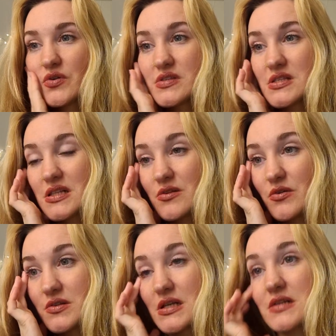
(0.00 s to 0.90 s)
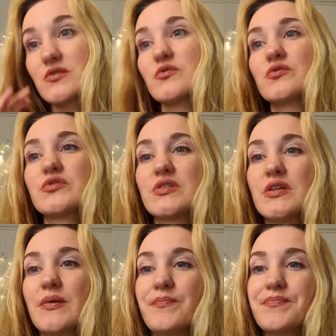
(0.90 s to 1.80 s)
It looks like
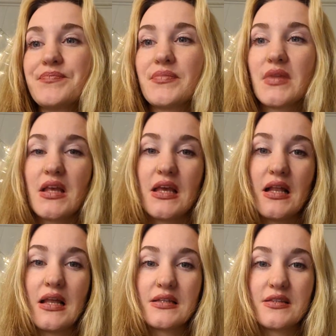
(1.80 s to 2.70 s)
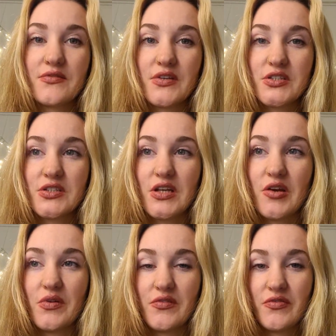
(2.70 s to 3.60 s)
sushi. Yeah, like the
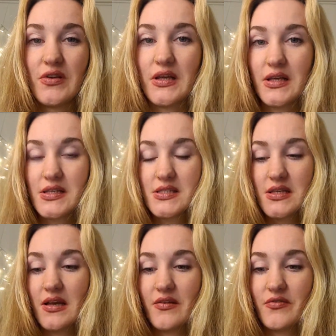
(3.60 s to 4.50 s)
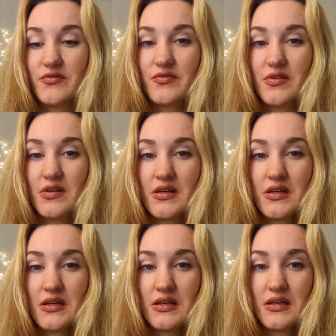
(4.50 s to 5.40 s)
vegetarian fillings I have
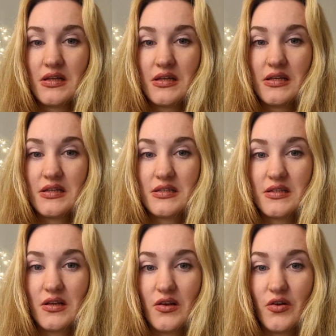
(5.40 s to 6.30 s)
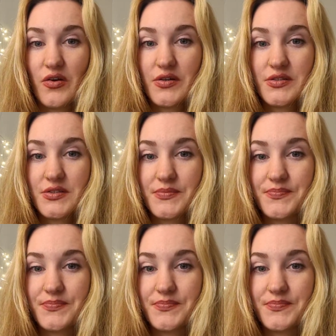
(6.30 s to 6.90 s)
eaten a lot.